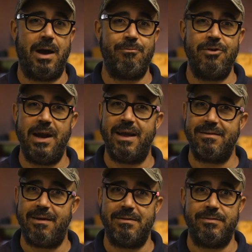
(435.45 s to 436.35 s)
I'm really
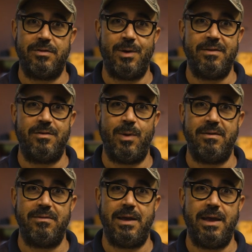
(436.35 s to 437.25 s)
excited for
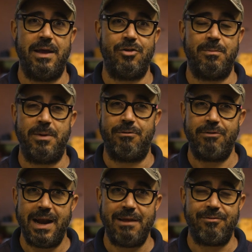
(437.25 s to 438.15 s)
2020. It should be a
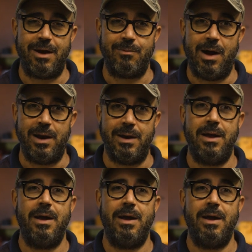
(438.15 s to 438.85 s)
really fun one.